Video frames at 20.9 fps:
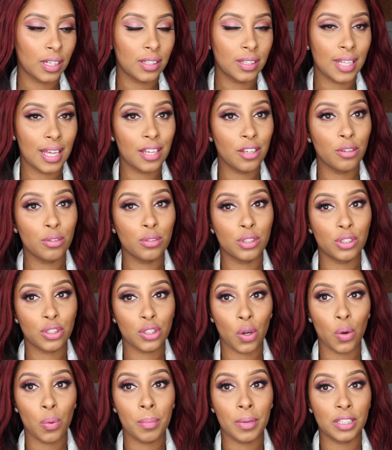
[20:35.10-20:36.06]
Thank you
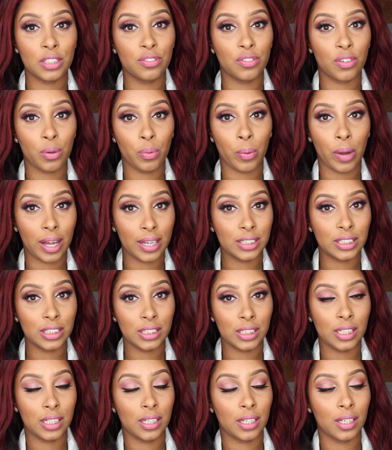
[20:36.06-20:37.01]
so much for
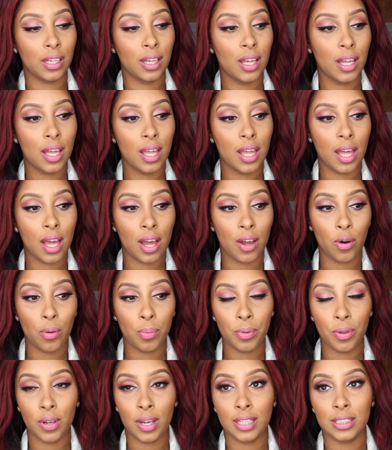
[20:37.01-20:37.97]
watching. I
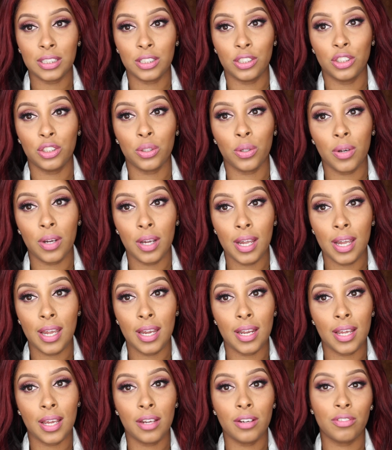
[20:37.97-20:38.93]
hope you guys
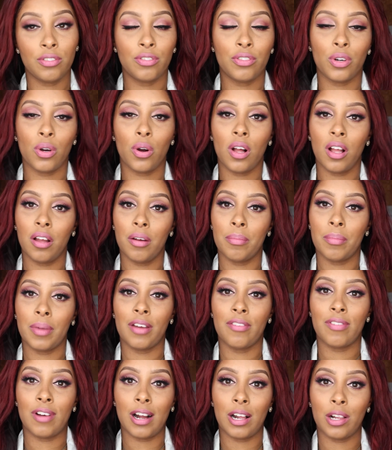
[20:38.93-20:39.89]
enjoyed. And for all of
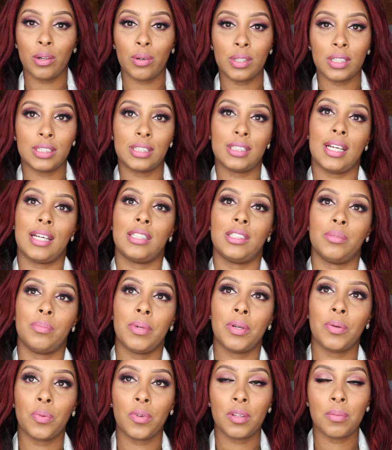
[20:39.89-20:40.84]
my followers that's
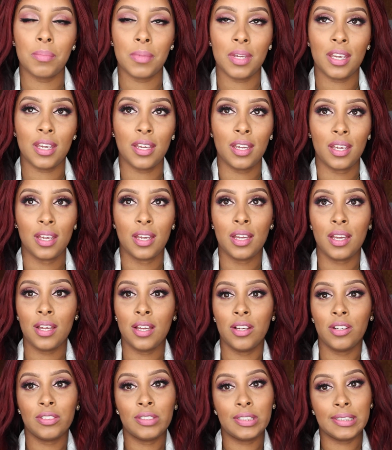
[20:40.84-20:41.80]
been with me
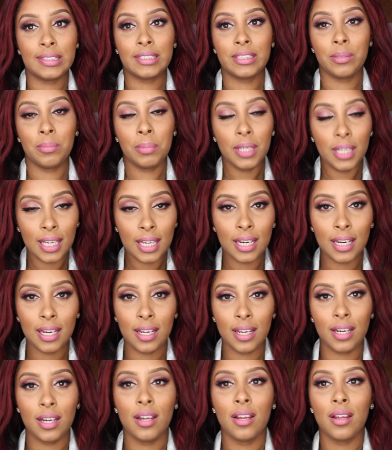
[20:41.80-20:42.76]
since the
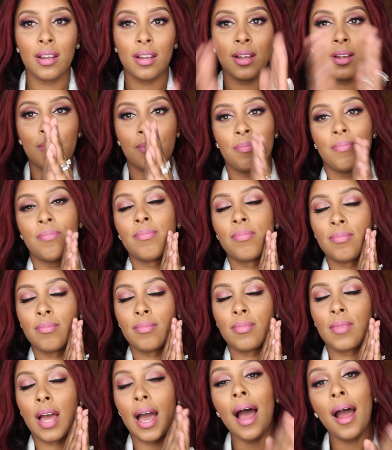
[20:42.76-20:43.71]
beginning,
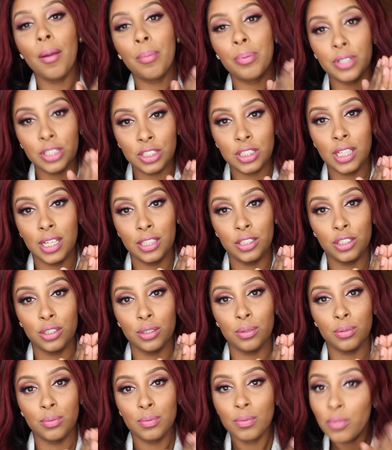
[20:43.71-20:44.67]
I appreciate
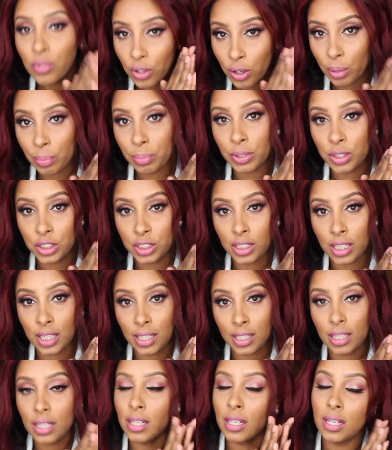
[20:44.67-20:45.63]
you. You're
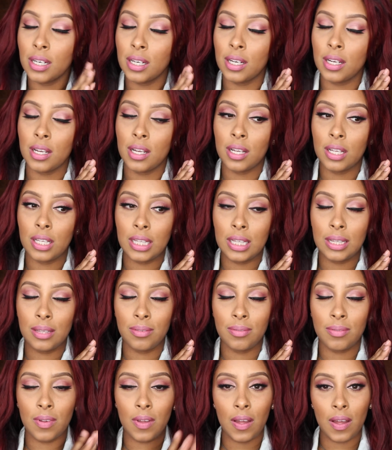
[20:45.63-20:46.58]
appreciated.
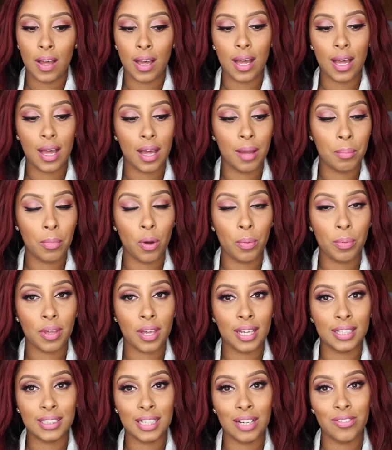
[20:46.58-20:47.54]
Hope you
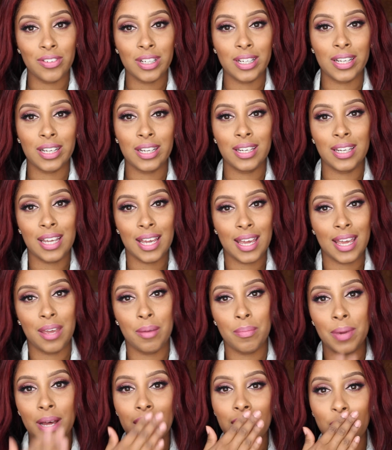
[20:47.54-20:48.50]
guys have a good
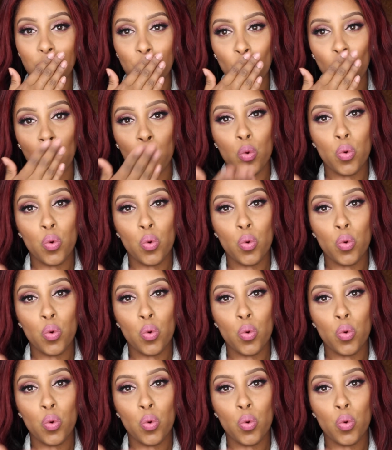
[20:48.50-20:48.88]
day. Bye.